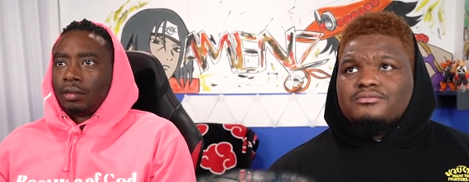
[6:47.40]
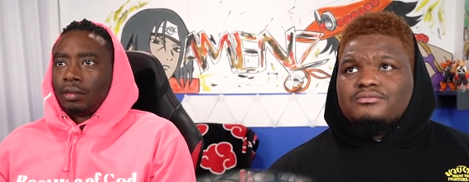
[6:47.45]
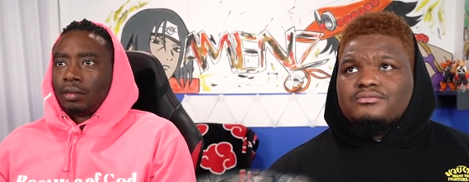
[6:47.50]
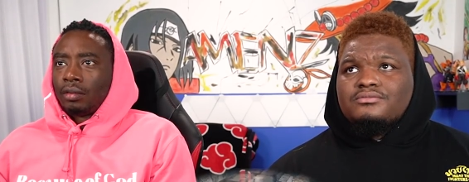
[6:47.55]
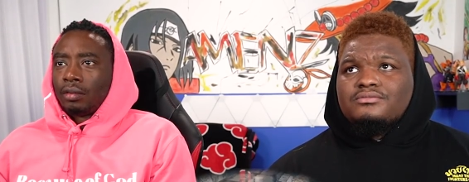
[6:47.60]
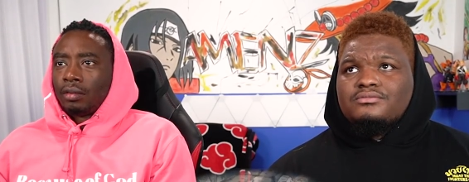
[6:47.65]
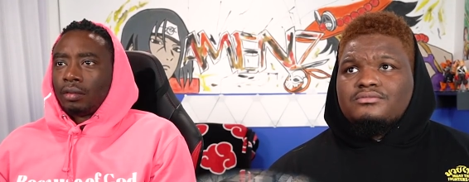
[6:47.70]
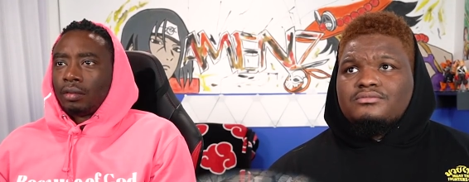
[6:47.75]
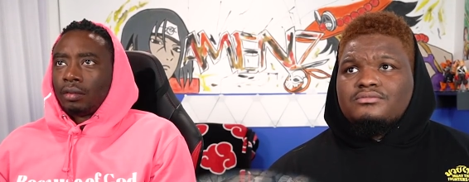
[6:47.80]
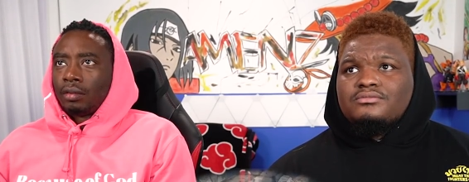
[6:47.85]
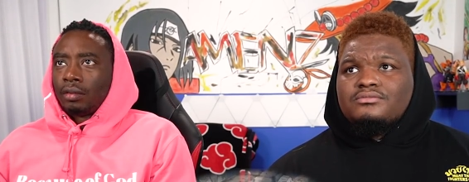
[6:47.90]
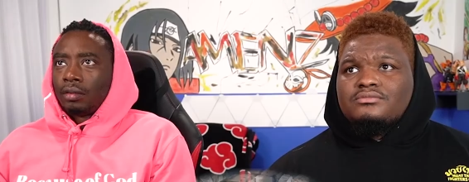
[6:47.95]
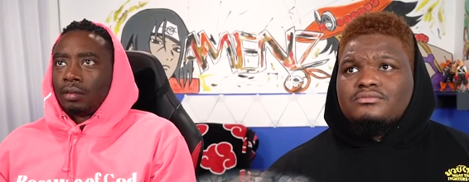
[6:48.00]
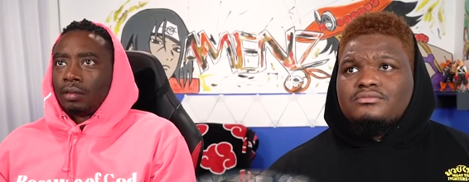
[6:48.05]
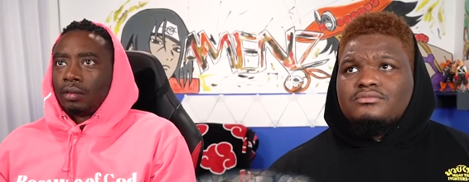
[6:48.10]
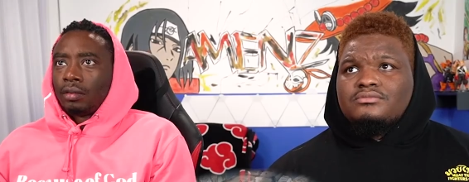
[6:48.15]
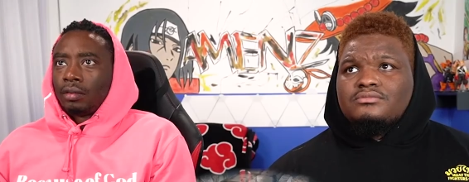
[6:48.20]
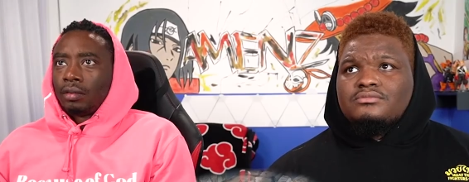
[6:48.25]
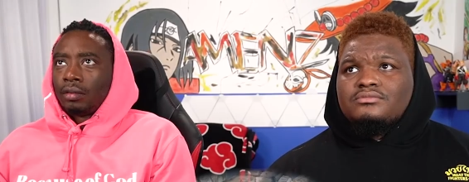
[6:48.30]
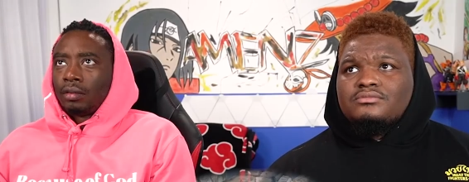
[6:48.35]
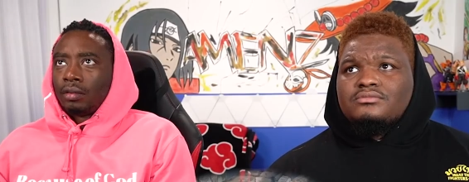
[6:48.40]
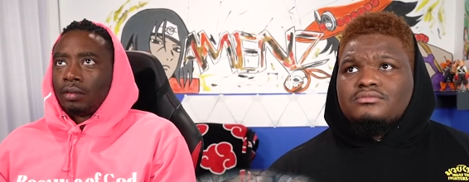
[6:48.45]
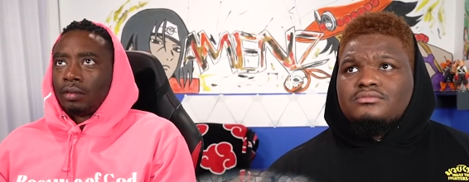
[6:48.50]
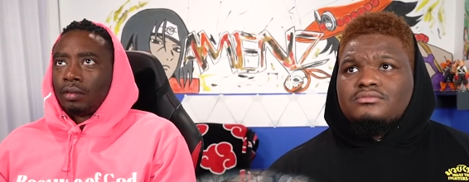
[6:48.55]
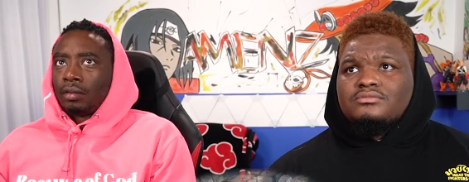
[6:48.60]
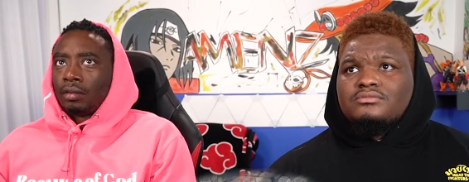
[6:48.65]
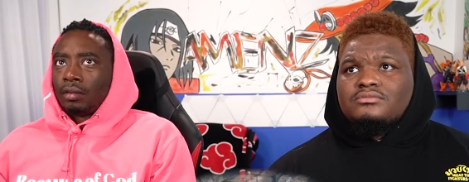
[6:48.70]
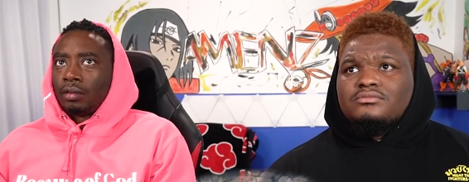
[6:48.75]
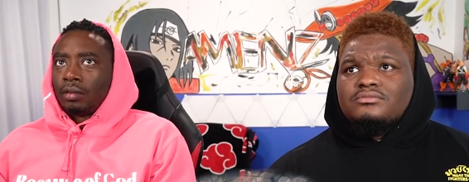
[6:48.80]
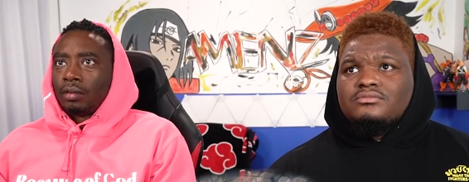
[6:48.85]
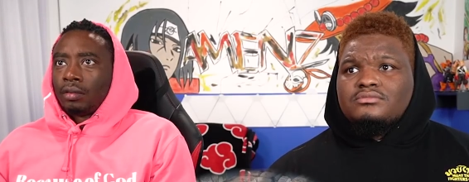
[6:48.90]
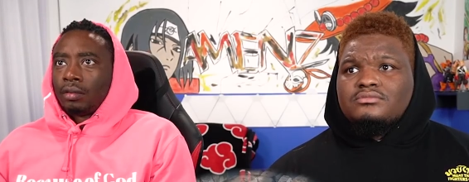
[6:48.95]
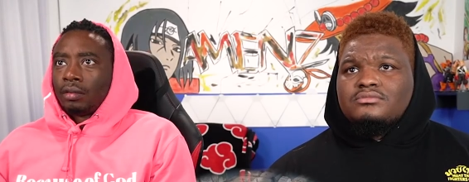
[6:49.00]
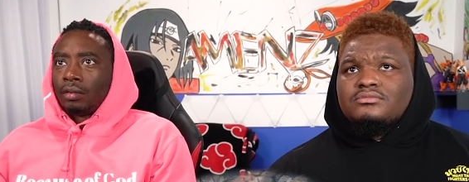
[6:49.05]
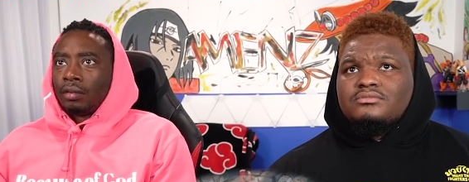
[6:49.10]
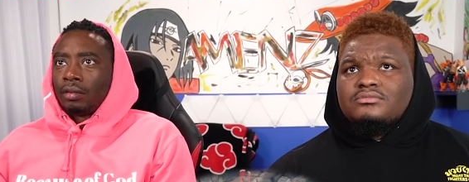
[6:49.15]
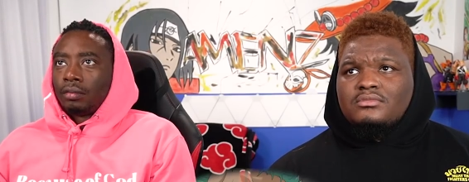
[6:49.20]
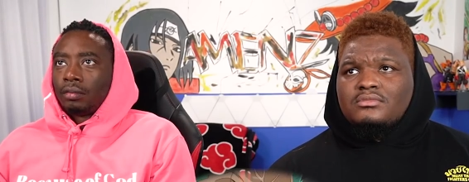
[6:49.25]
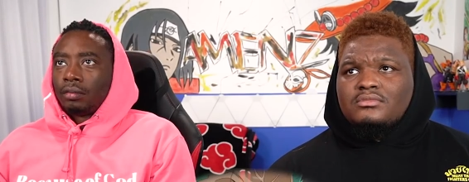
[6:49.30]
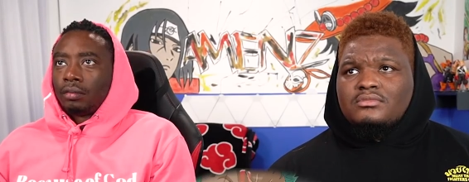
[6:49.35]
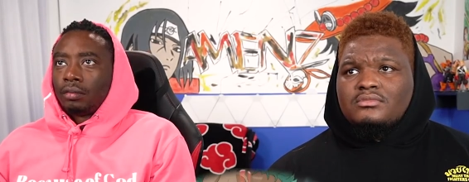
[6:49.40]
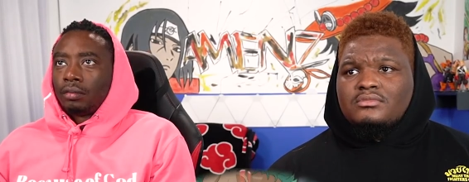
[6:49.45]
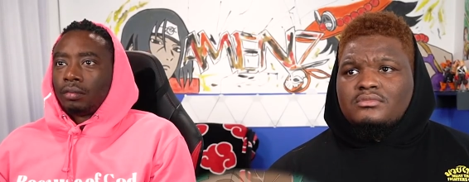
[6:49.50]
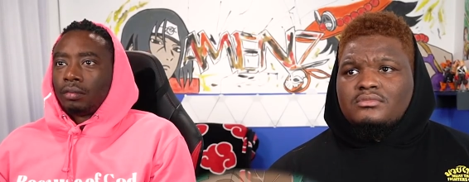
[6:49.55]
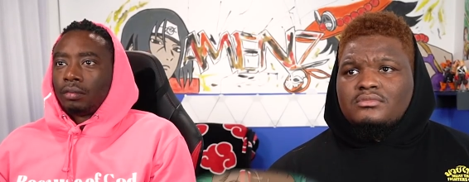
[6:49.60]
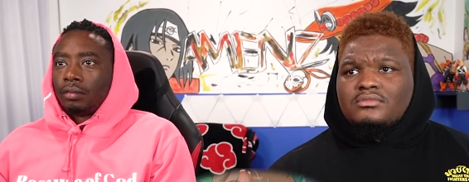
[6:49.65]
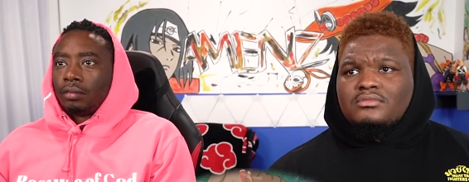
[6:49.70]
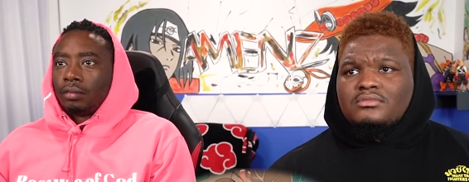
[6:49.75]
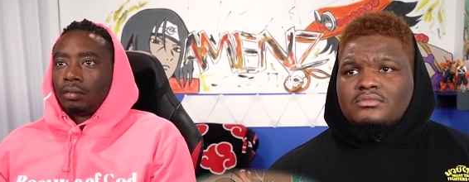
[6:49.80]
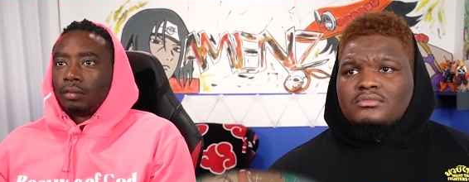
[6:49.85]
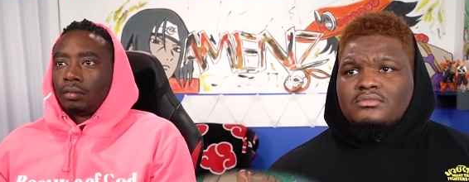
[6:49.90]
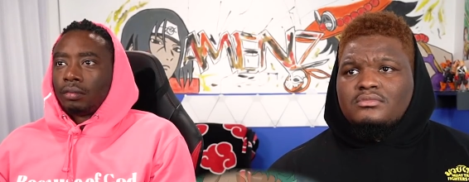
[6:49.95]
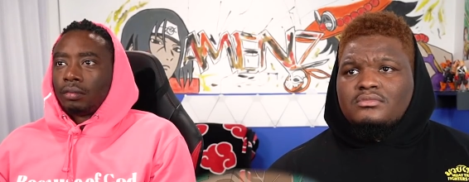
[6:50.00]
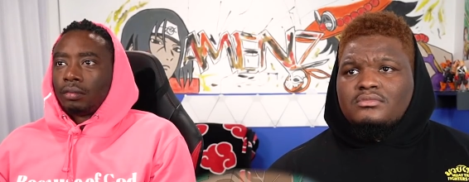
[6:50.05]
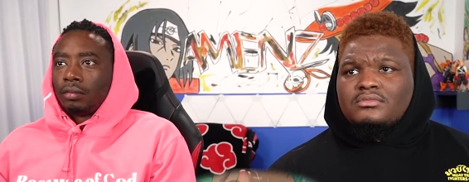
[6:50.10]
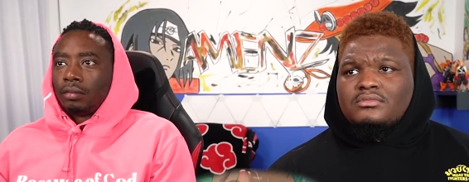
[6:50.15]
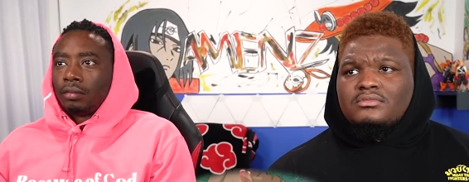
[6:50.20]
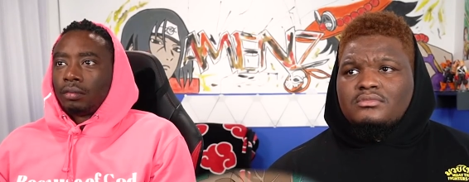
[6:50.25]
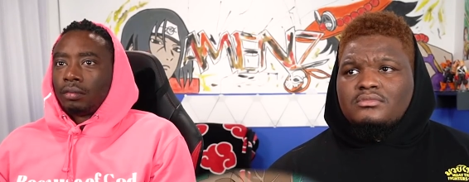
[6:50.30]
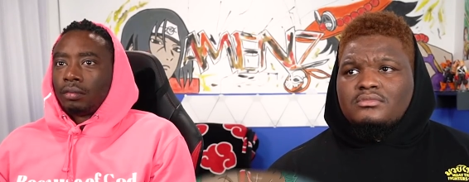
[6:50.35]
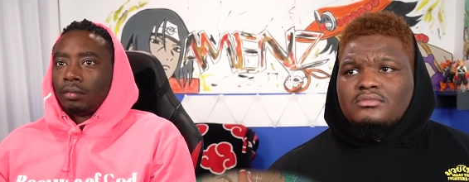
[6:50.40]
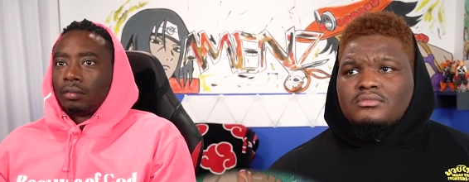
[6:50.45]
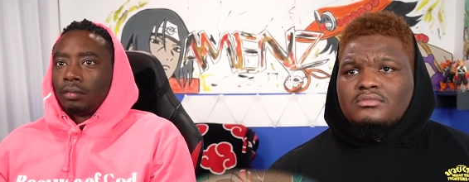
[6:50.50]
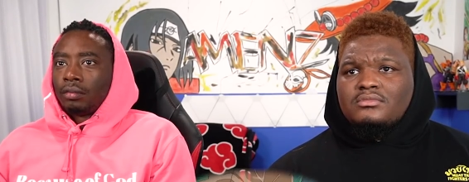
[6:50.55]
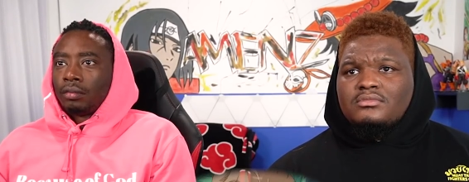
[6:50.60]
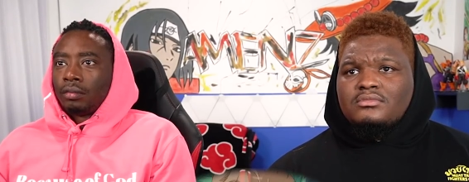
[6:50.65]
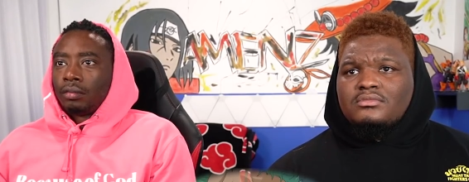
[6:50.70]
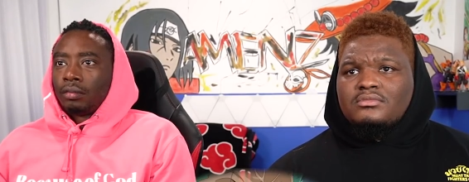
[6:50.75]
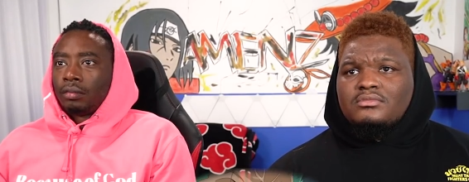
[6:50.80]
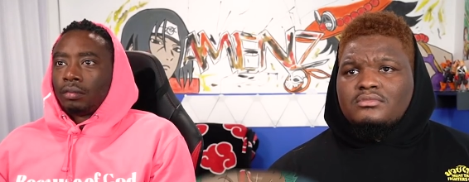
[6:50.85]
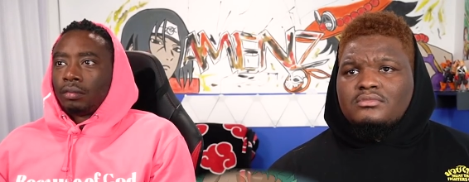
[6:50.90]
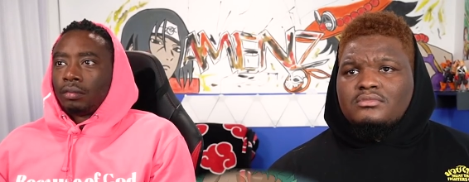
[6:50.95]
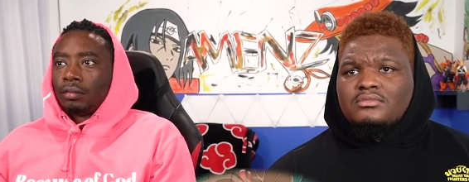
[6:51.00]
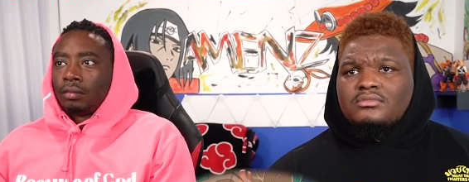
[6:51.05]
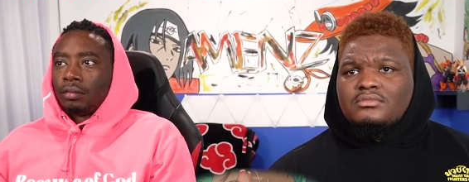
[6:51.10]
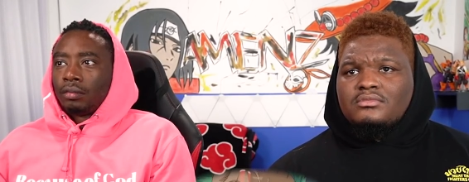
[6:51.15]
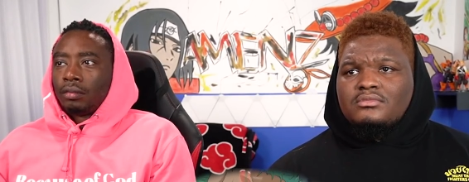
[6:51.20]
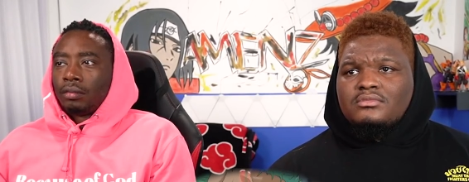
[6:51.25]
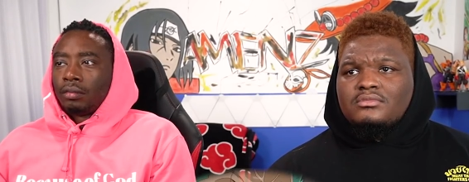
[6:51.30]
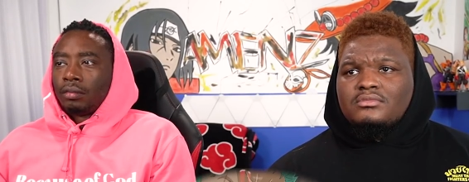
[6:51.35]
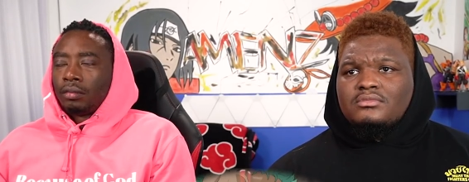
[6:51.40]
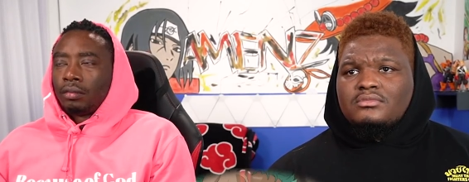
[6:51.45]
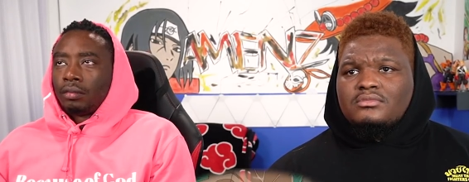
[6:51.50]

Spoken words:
Nobody speaks.